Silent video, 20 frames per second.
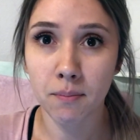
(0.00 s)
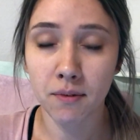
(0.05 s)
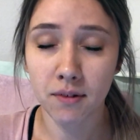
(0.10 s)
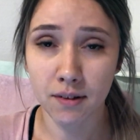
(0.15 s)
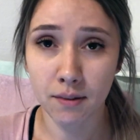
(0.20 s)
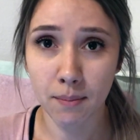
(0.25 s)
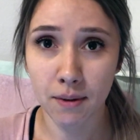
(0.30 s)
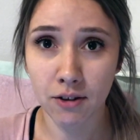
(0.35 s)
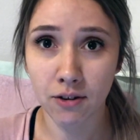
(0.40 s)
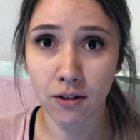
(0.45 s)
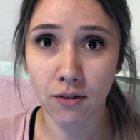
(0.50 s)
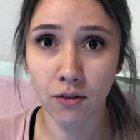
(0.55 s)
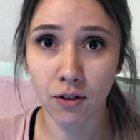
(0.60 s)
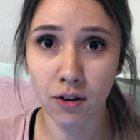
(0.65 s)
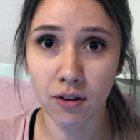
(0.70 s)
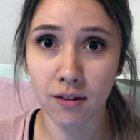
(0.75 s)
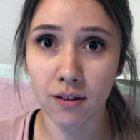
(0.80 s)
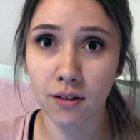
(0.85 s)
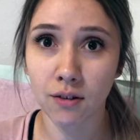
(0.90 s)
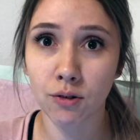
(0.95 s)
semester of
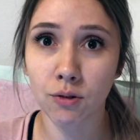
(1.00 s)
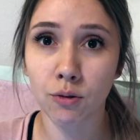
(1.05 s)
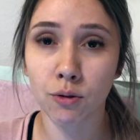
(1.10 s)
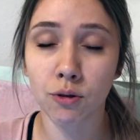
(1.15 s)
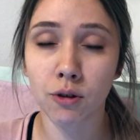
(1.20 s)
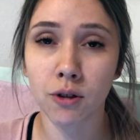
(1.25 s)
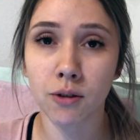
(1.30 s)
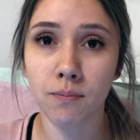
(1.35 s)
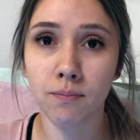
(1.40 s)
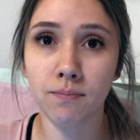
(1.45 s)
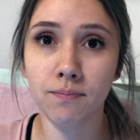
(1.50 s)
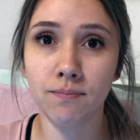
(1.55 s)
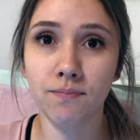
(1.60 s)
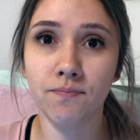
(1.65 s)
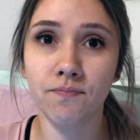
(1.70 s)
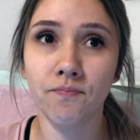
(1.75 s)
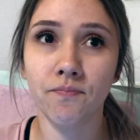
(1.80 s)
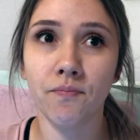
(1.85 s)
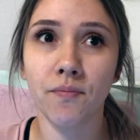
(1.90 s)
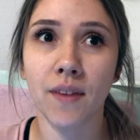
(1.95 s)
nursing school
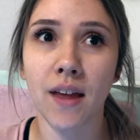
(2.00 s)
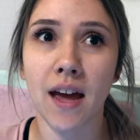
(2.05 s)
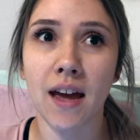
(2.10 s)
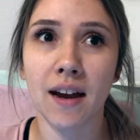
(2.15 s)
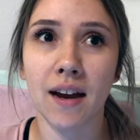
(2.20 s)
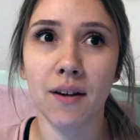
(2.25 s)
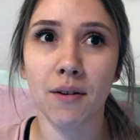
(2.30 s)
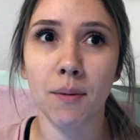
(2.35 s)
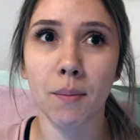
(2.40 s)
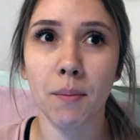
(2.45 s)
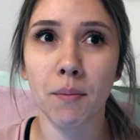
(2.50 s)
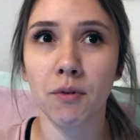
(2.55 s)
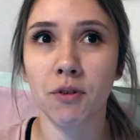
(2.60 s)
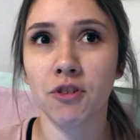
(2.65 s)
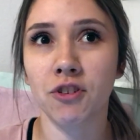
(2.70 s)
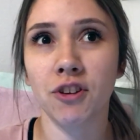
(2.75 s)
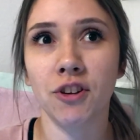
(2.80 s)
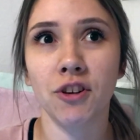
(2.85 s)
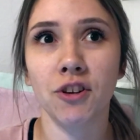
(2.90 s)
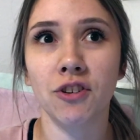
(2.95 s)
and I remember
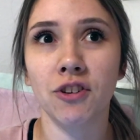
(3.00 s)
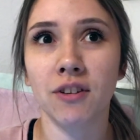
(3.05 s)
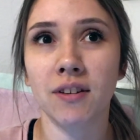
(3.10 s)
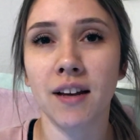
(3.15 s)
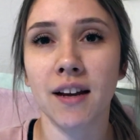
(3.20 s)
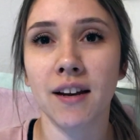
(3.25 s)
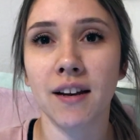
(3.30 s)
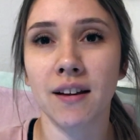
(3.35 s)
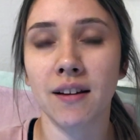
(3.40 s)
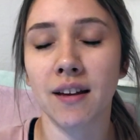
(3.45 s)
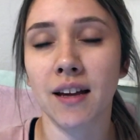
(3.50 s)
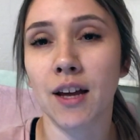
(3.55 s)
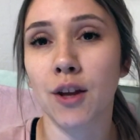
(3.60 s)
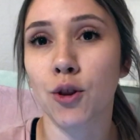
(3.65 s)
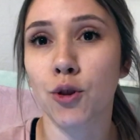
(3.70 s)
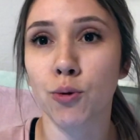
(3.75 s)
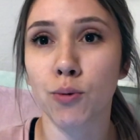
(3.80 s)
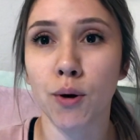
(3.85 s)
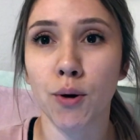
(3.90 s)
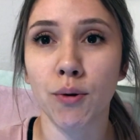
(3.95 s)
you just kind of
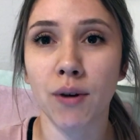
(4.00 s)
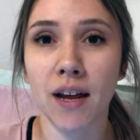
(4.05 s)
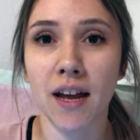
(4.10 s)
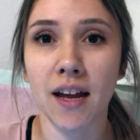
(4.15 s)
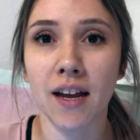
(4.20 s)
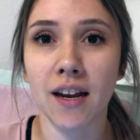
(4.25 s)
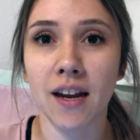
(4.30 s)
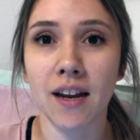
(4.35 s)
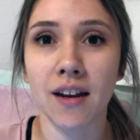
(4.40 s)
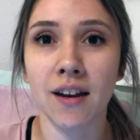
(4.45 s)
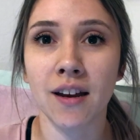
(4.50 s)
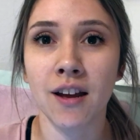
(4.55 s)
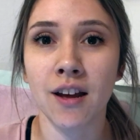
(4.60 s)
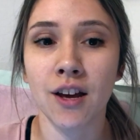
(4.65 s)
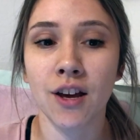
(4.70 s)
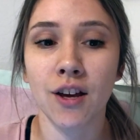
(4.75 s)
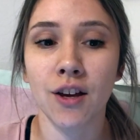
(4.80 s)
get thrown in and